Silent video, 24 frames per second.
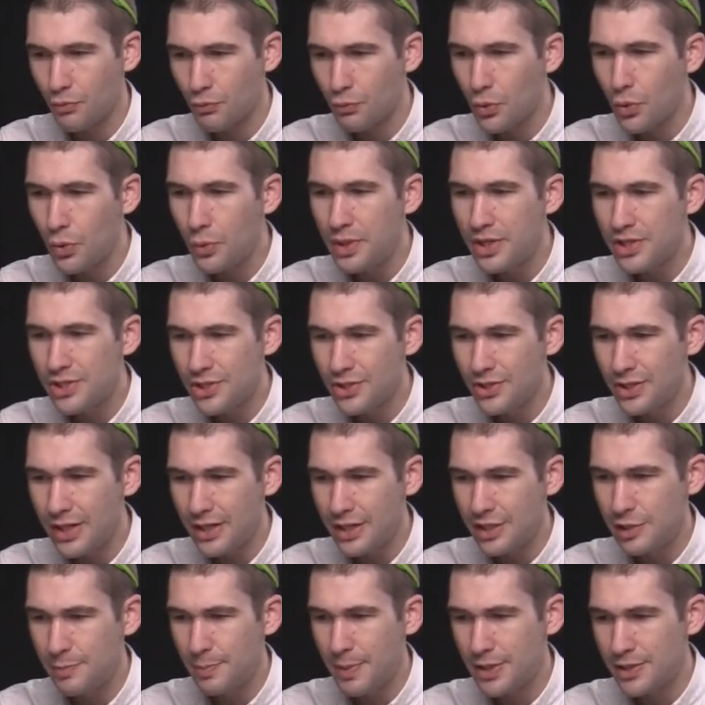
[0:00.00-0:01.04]
Ruinously
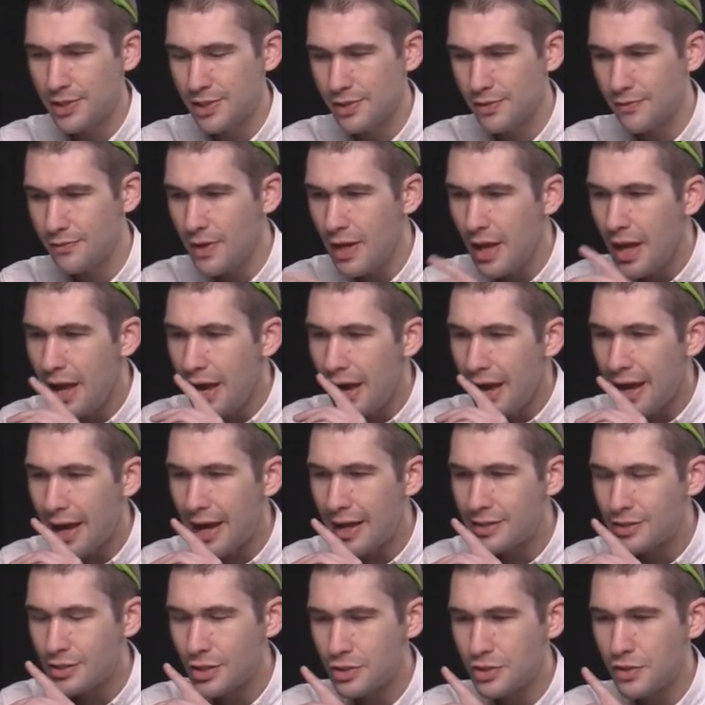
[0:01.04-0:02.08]
expensive
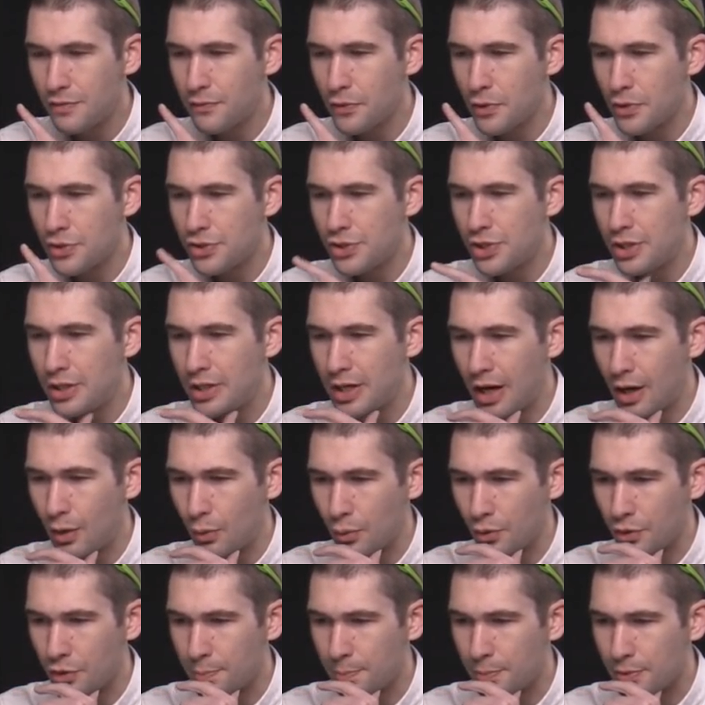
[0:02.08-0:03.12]
and a diversion not
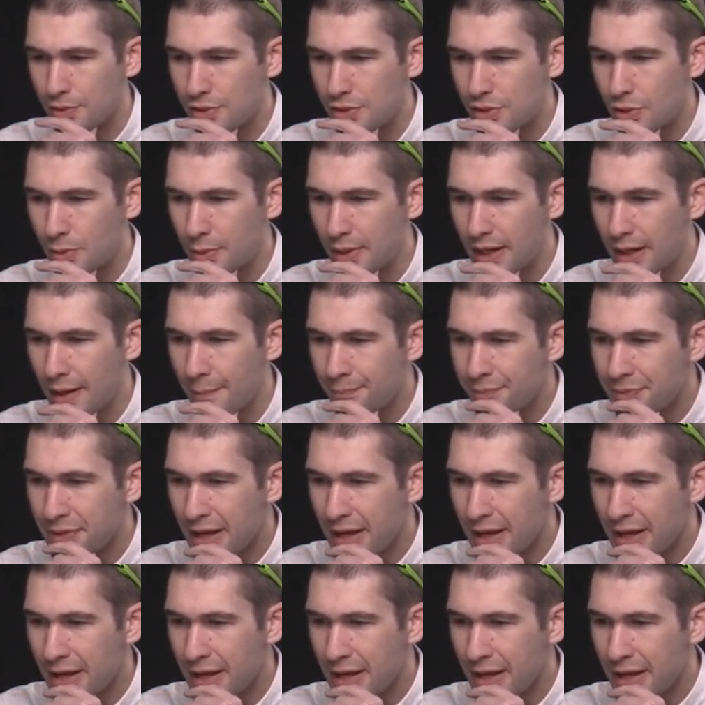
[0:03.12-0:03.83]
worth pursuing.